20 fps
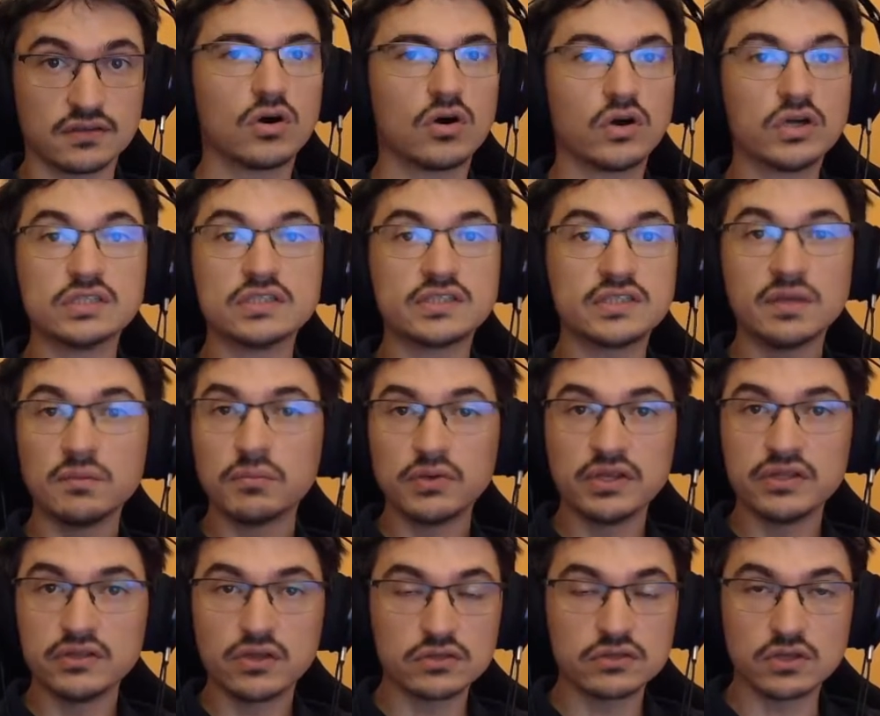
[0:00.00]
or it's
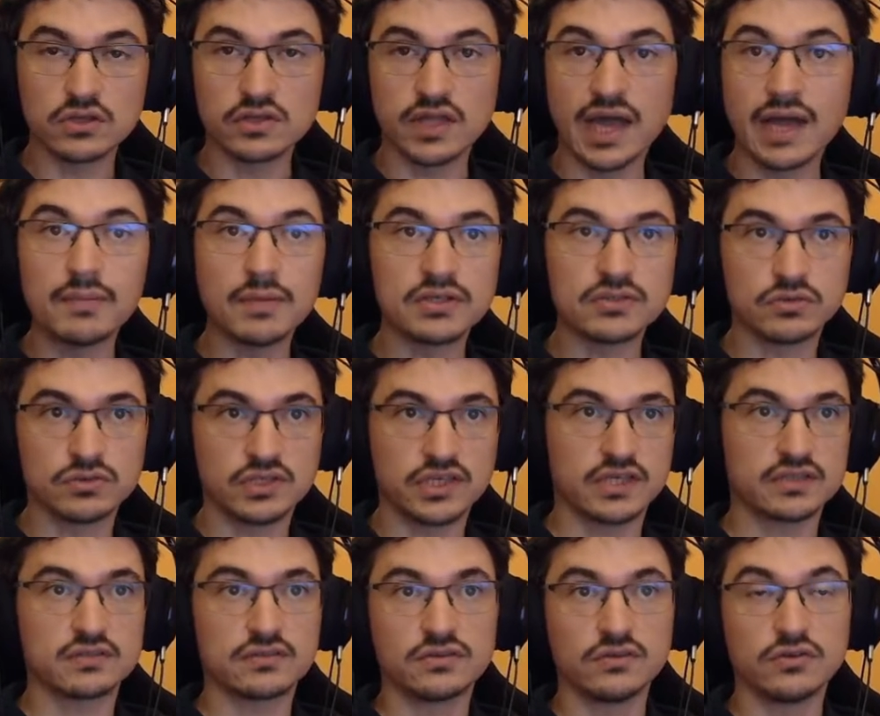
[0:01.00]
simply not on Amazon
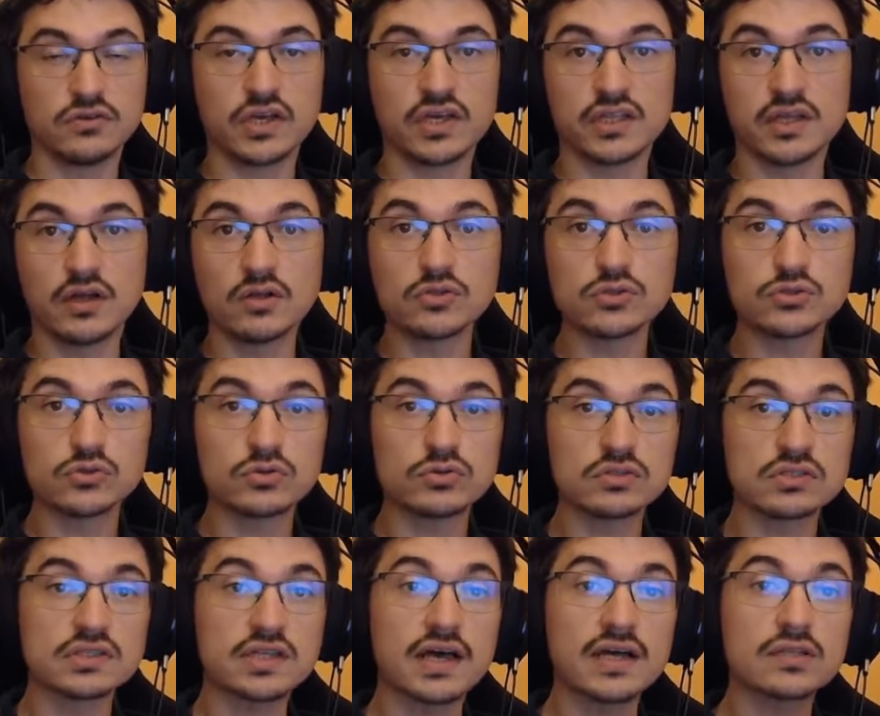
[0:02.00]
yet, you can also
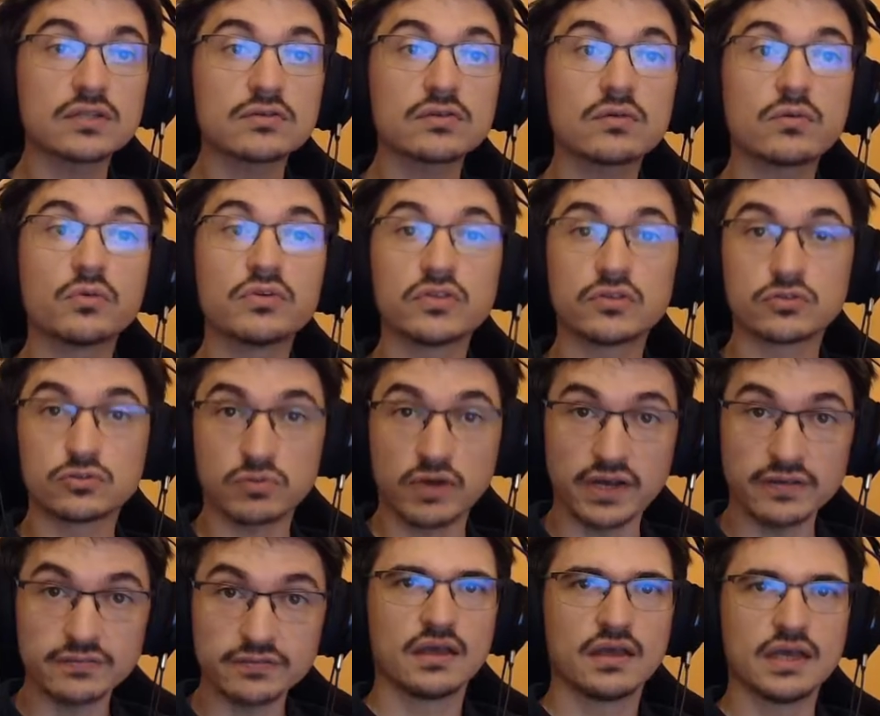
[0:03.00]
start with a
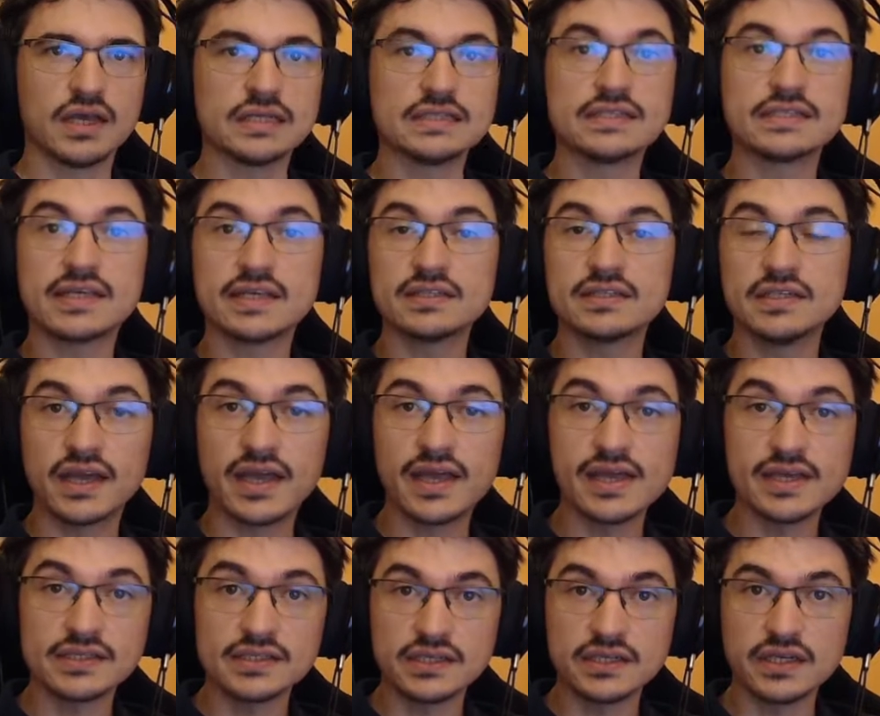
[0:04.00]
draft and set the
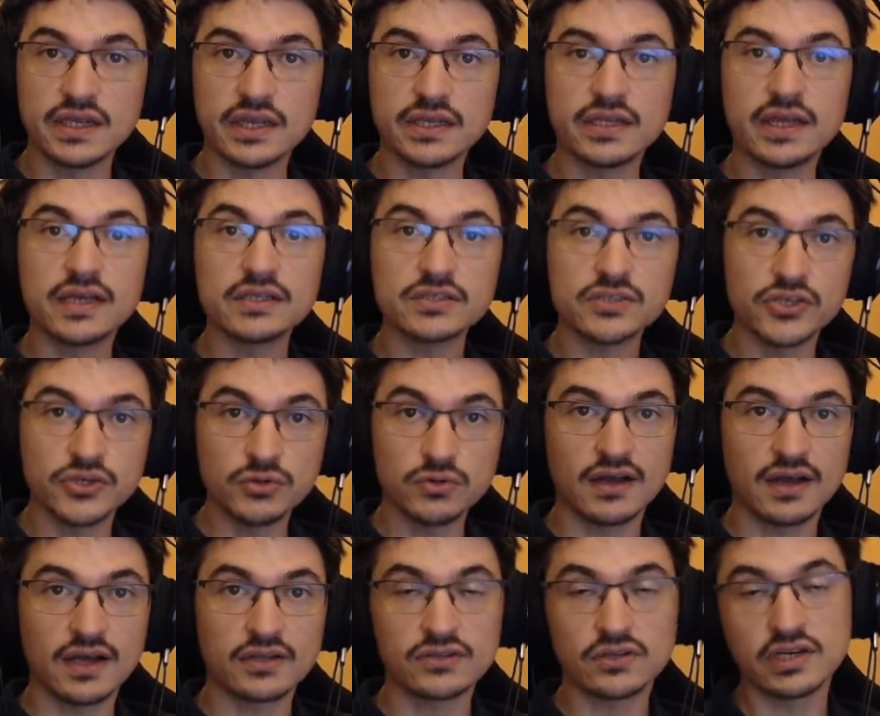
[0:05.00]
ASIN and
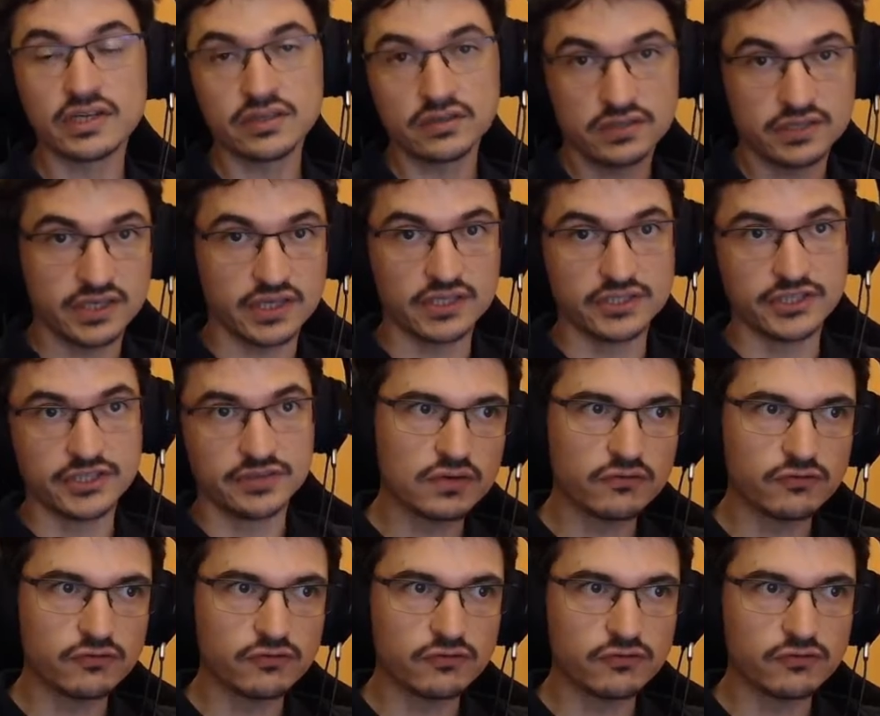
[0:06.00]
SKU at a later stage.